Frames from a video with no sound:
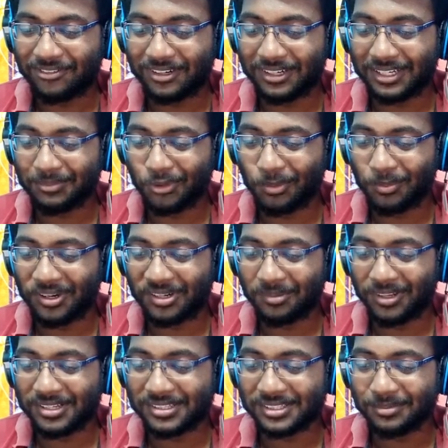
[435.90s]
there's definitely more
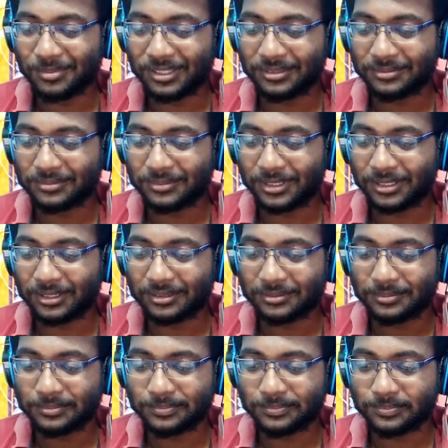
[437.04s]
better players than me.
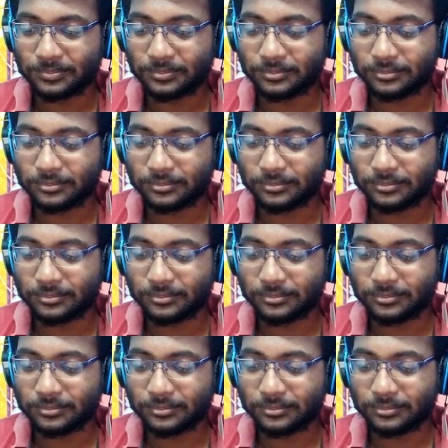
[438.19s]
Yeah.